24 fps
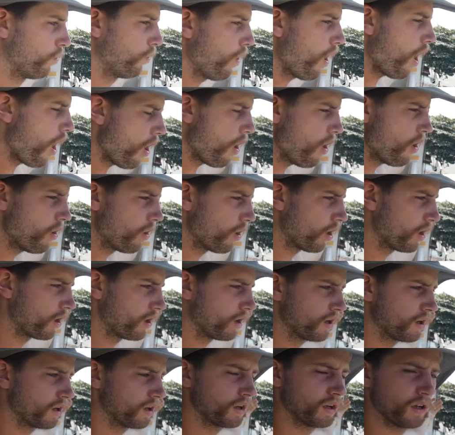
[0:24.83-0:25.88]
Woo!
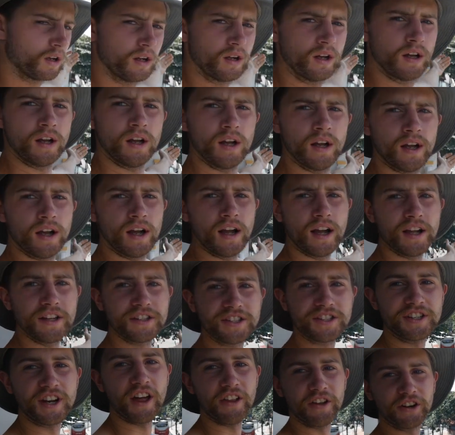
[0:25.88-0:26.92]

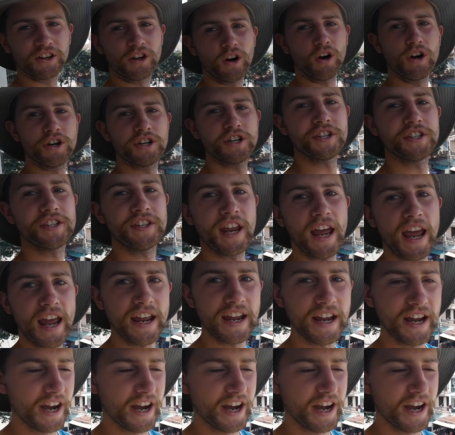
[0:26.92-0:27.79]
It's another gorgeous day